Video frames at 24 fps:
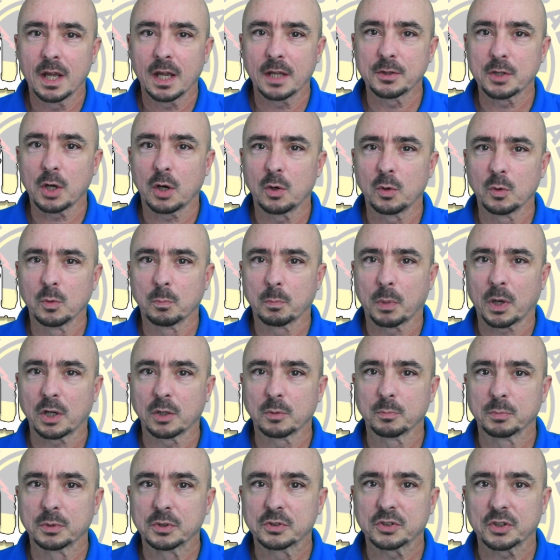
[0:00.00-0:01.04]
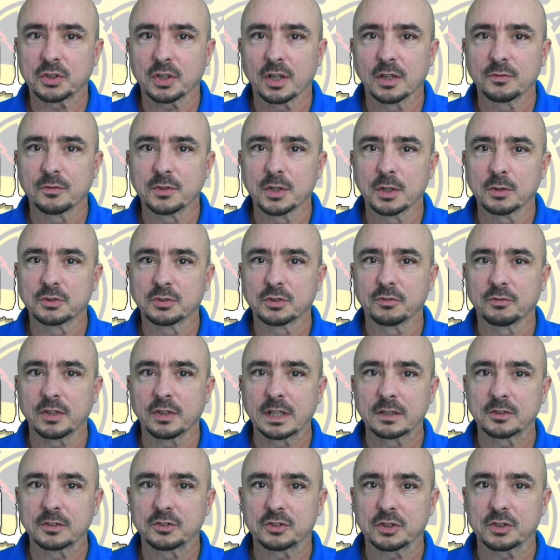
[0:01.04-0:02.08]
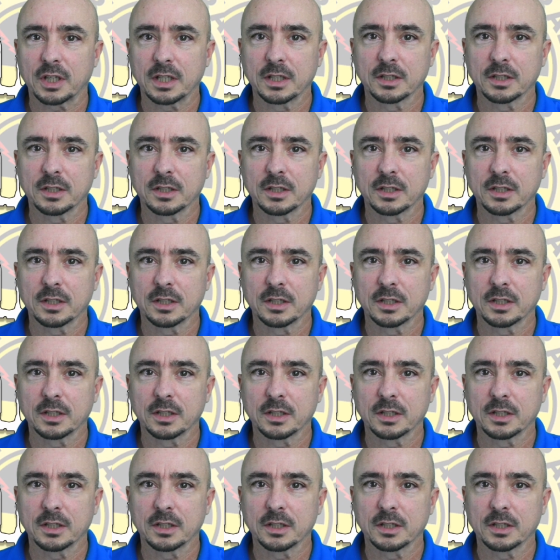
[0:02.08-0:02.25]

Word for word: And the whole purpose of those events